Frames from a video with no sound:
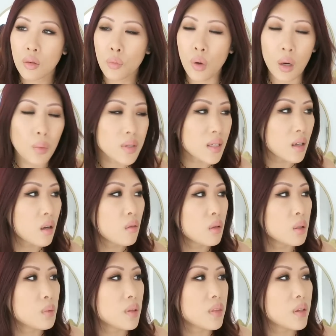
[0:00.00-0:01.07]
Where was I
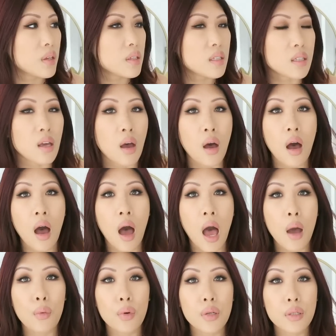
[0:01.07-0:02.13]
going with this?
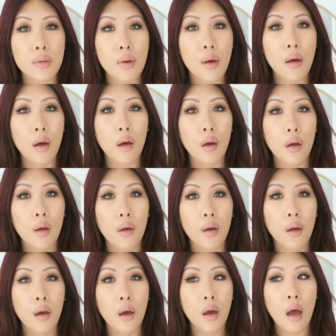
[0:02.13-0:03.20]
I was...
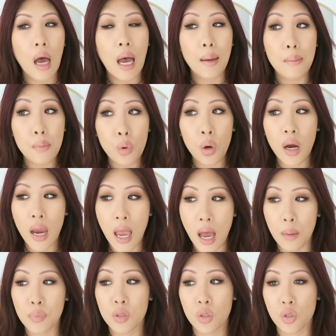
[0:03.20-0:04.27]
I'm more
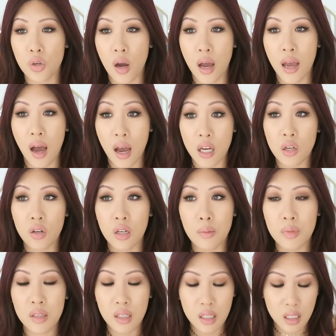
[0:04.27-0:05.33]
apt to try eye
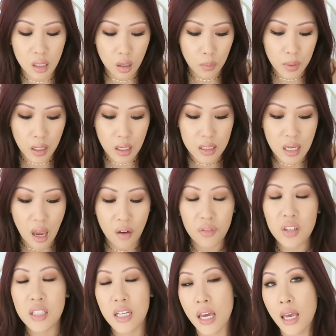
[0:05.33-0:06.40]
creams this year because
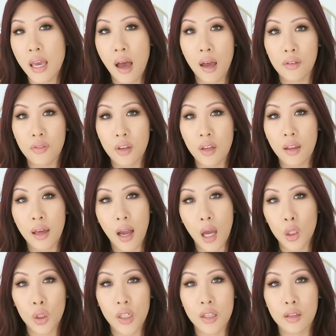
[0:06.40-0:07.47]
every day I feel like I
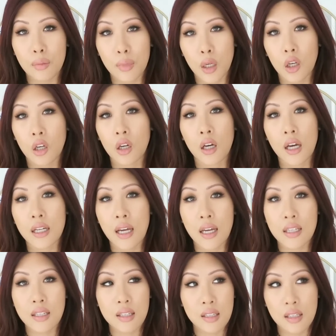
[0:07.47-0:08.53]
look in the mirror and
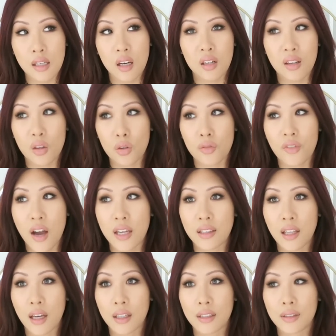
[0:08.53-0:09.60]
I see another fine
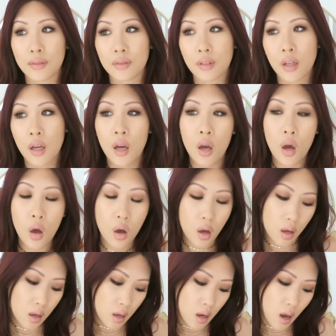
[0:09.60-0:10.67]
line.
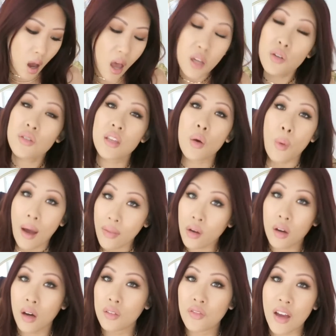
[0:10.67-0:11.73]
I understand why they're
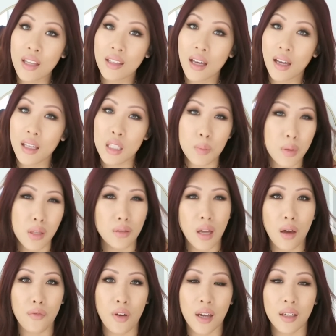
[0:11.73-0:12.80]
called fine lines, but they're
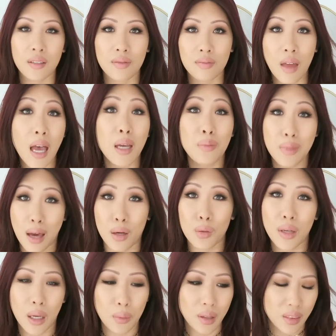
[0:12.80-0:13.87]
not fine. I am not
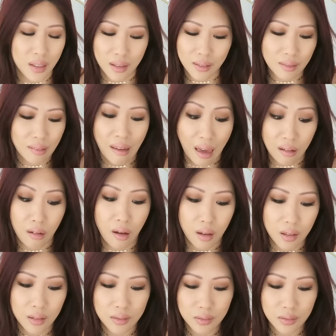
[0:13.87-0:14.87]
okay with it at all.